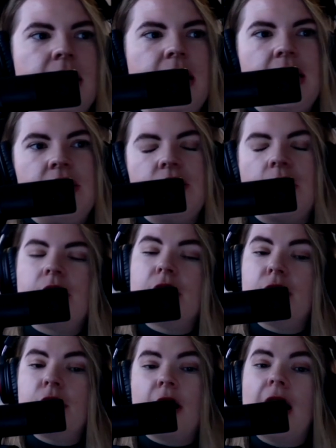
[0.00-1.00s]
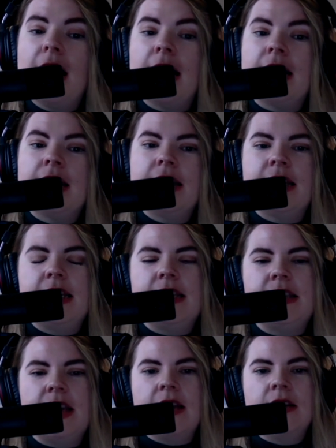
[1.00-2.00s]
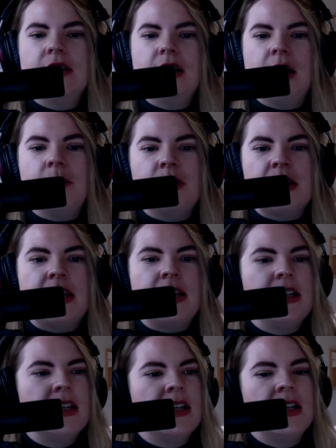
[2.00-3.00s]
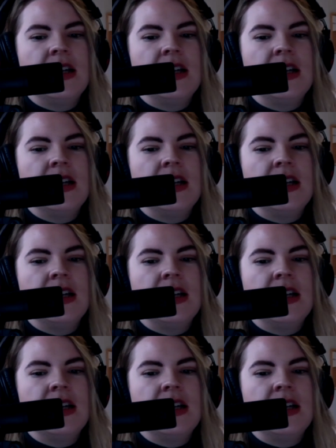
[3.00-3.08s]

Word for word: He started crying and he said, Emily,